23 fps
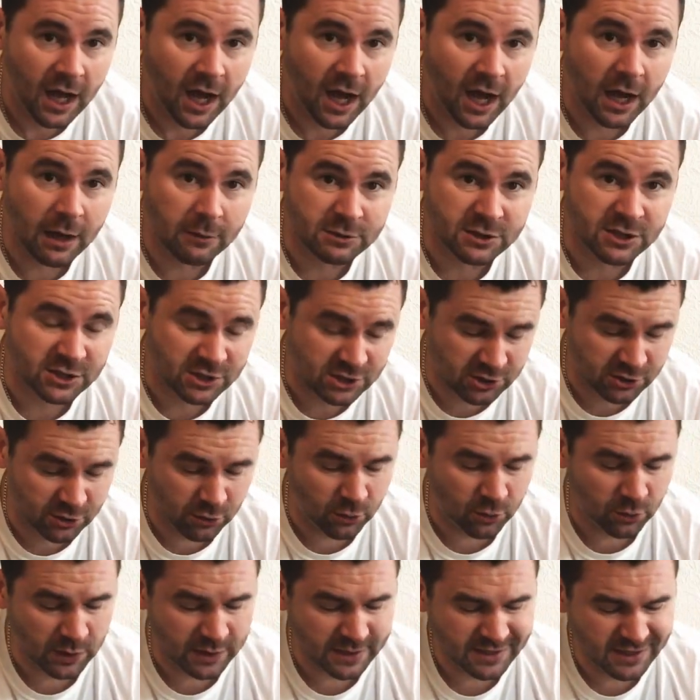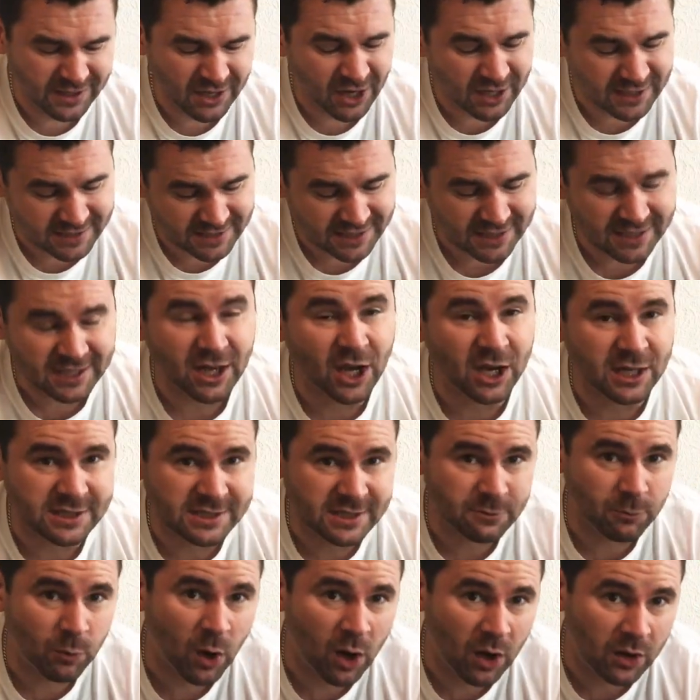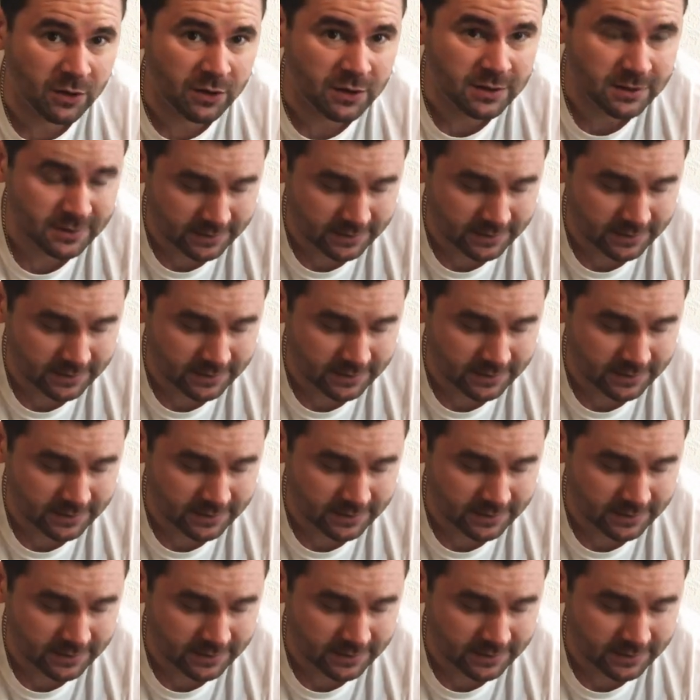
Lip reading: I was at school in 1991.